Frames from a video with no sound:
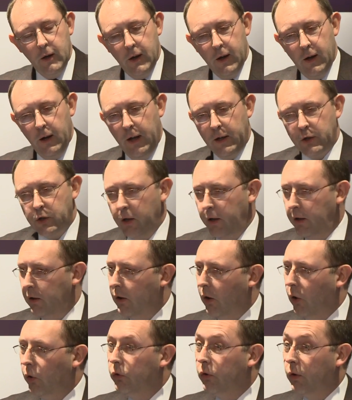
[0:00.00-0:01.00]
And actually
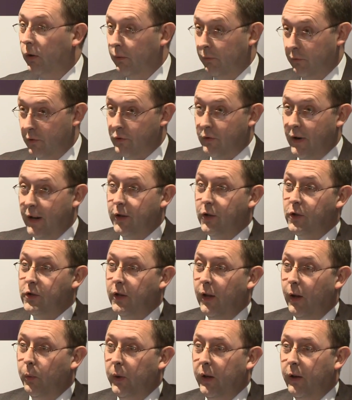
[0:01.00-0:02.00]
the Honda strategy
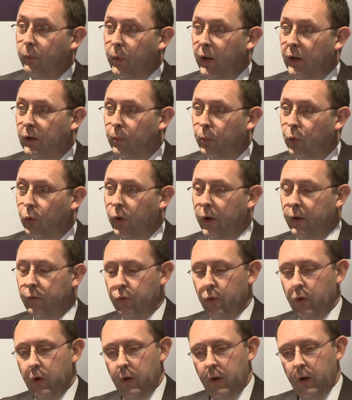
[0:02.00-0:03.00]
that we have been deploying
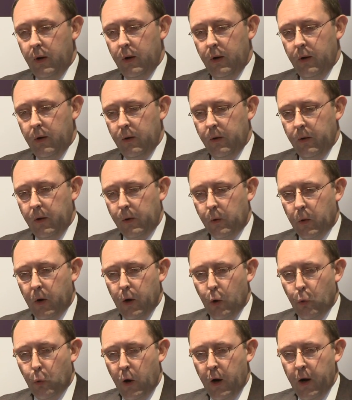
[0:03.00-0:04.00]
for quite
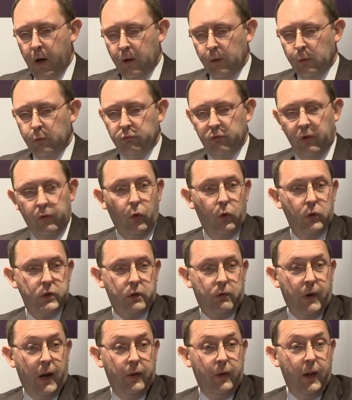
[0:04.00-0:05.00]
a while revolves
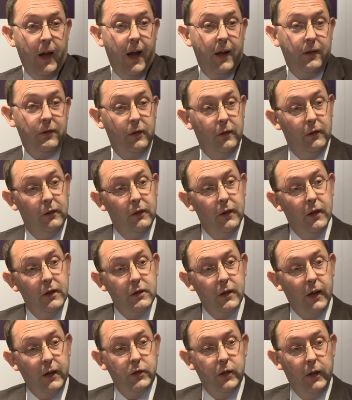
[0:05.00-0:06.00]
around that, and
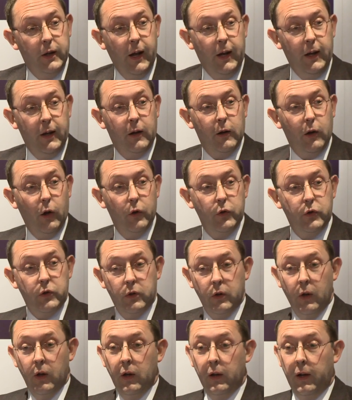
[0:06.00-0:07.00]
it's actually getting
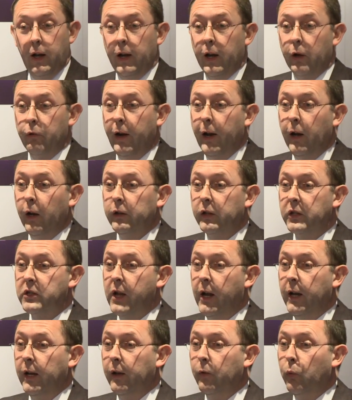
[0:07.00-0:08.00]
a real
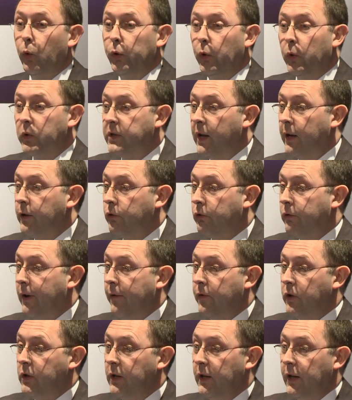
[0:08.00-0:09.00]
understanding of what your center of
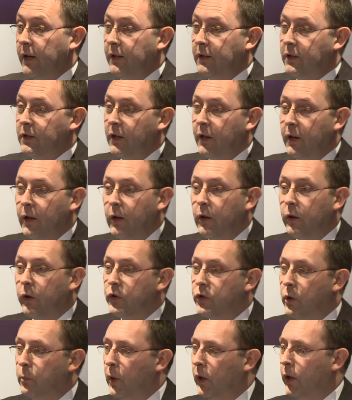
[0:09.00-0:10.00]
gravity is,
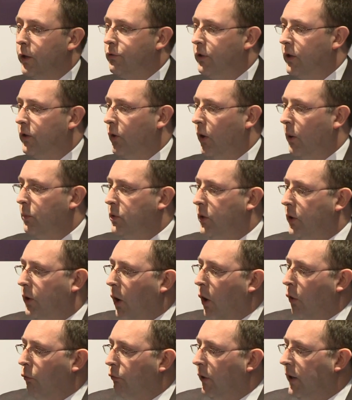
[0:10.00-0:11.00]
because in military terms you
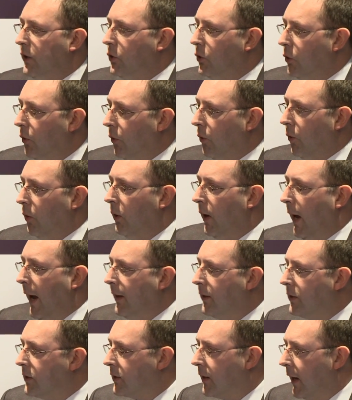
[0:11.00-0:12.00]
can't reach your
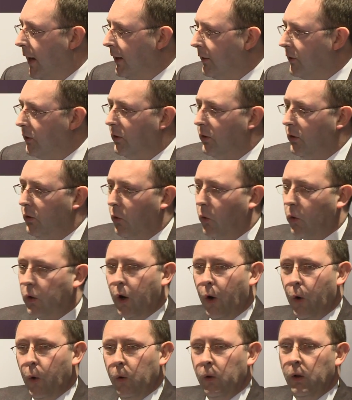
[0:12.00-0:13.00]
end state, your
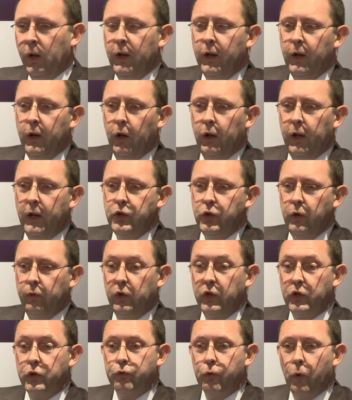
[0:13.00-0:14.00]
goal, unless you've
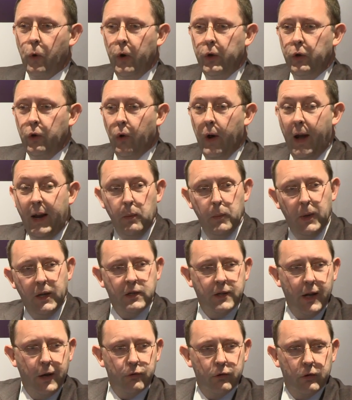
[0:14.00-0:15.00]
destroyed your
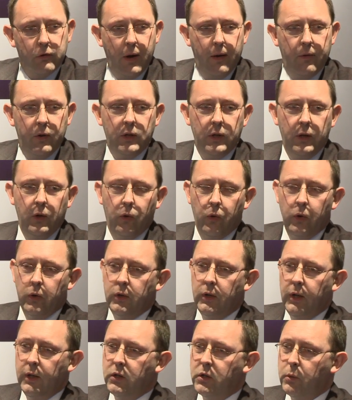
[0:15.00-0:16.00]
enemy's center of gravity or
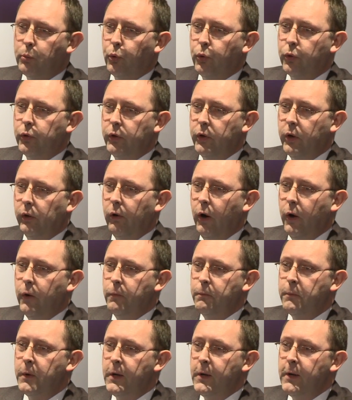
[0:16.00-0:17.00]
indeed supported your
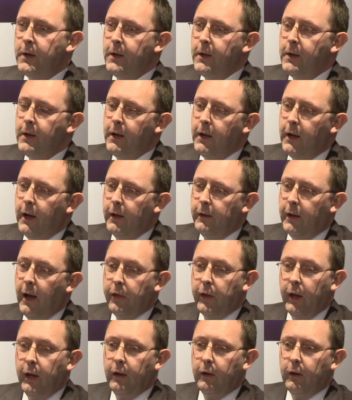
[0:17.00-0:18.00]
own. And I
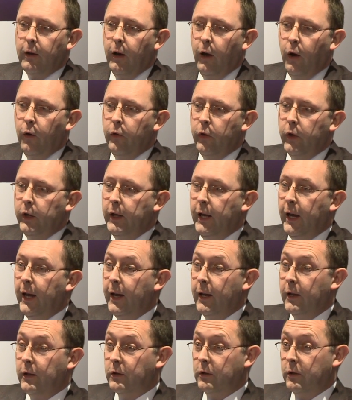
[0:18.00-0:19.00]
think over the
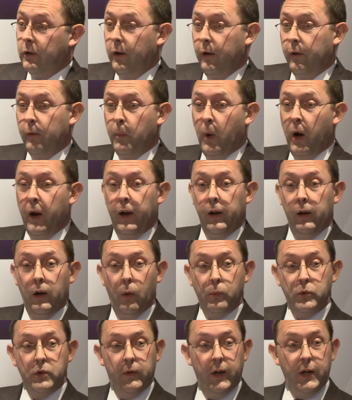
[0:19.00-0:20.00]
years, my
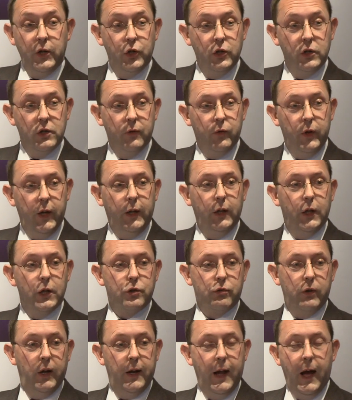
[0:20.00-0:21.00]
observations of the
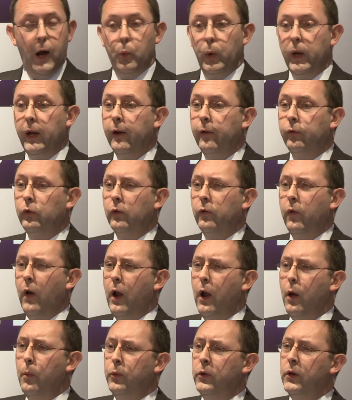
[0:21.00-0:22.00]
industry and how we have
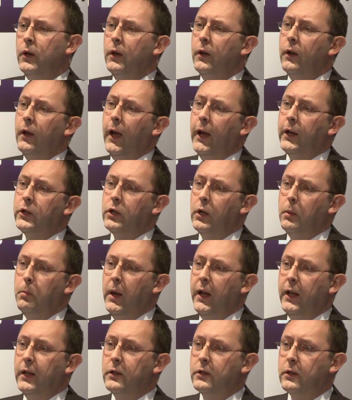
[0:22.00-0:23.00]
developed actually
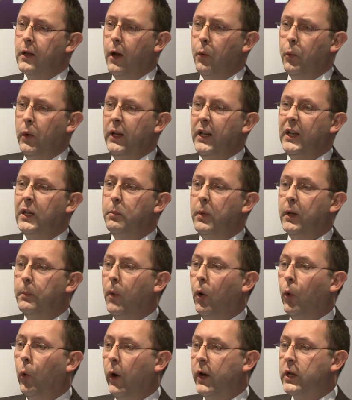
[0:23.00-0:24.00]
means that we need to be
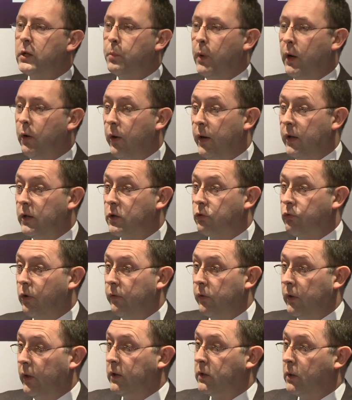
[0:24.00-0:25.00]
more
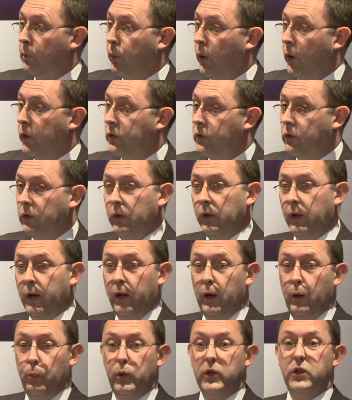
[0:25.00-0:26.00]
experience-driven as opposed to
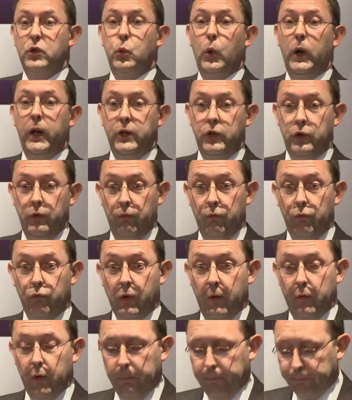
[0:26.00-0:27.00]
kind of
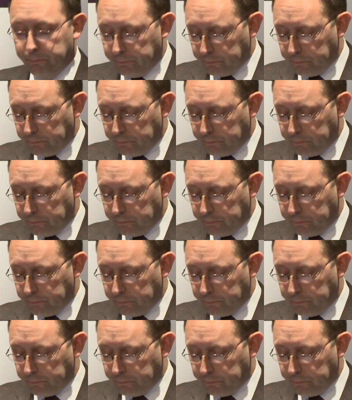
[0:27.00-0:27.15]
persuasion-driven.